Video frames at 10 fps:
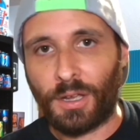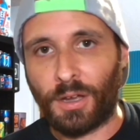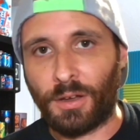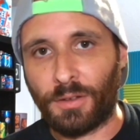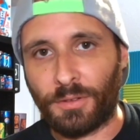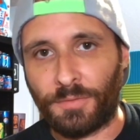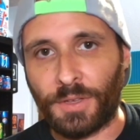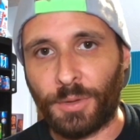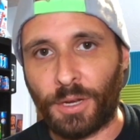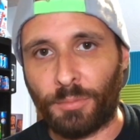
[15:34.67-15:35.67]
the
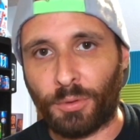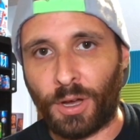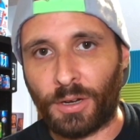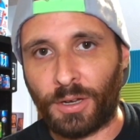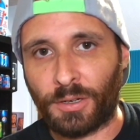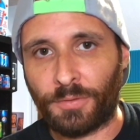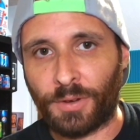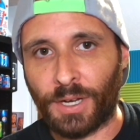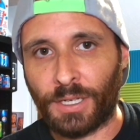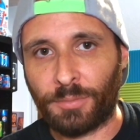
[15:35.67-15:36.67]
female brought on a
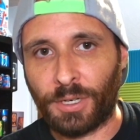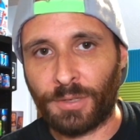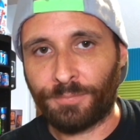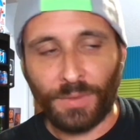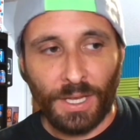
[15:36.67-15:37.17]
friend, but